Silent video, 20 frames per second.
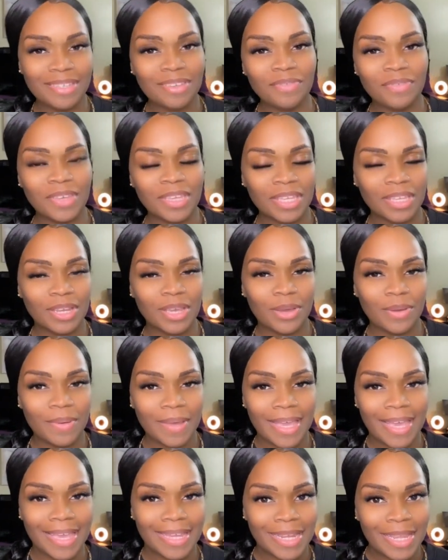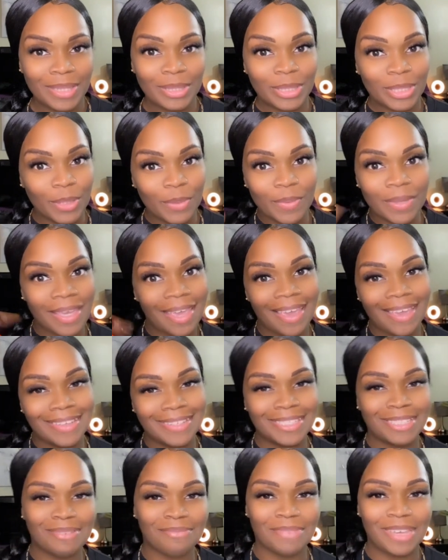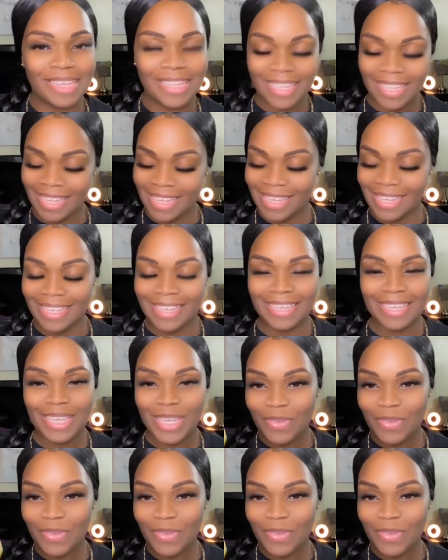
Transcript: if it could go ahead and locate my key,